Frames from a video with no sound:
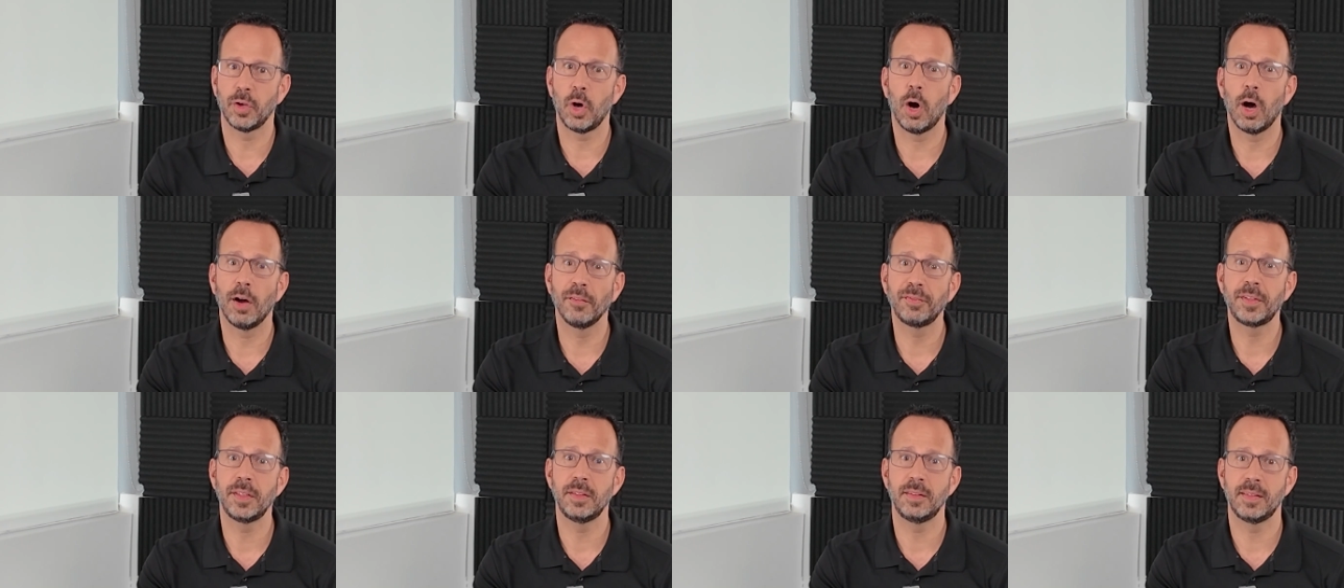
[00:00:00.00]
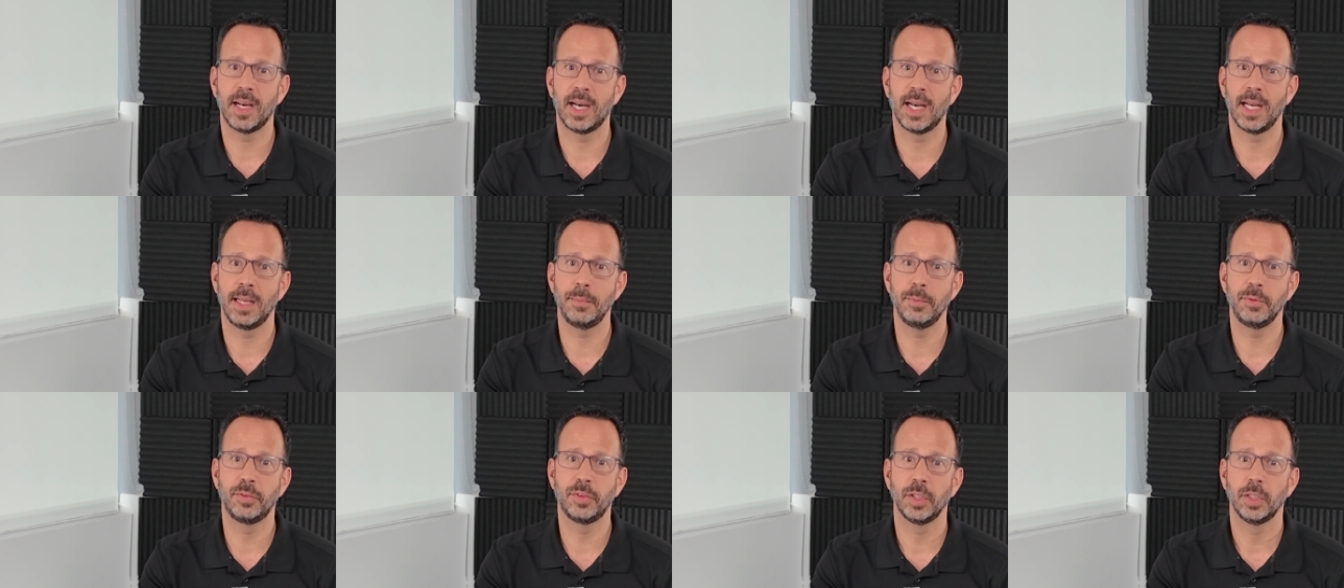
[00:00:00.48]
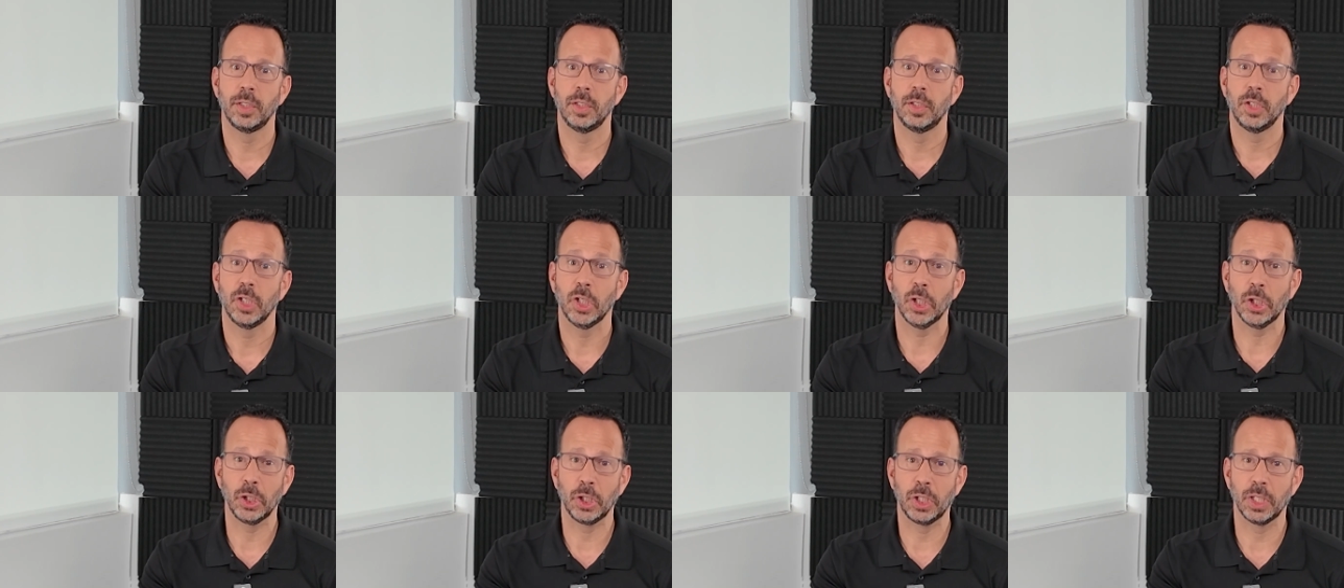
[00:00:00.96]
oftentimes
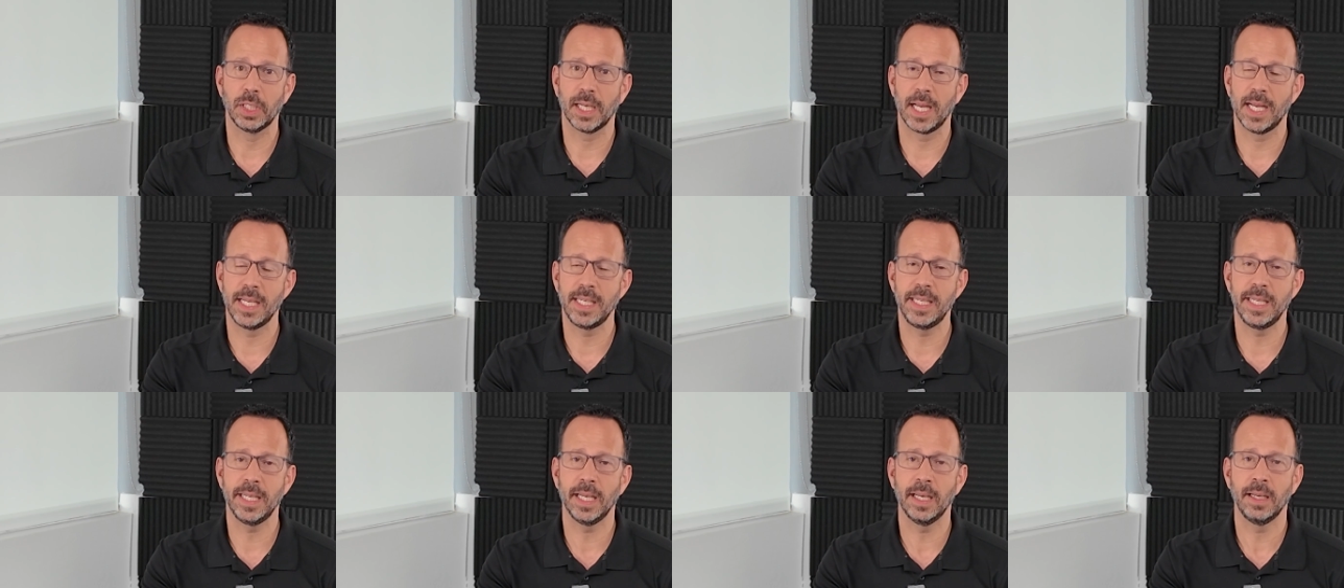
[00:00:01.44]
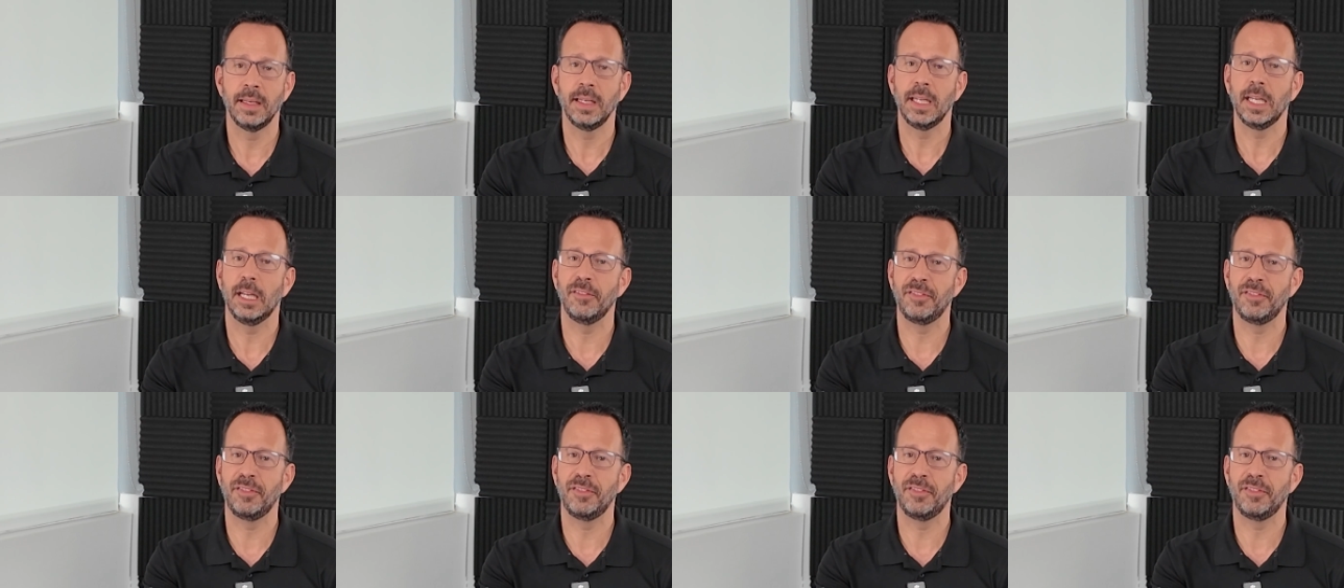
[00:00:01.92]
a good idea.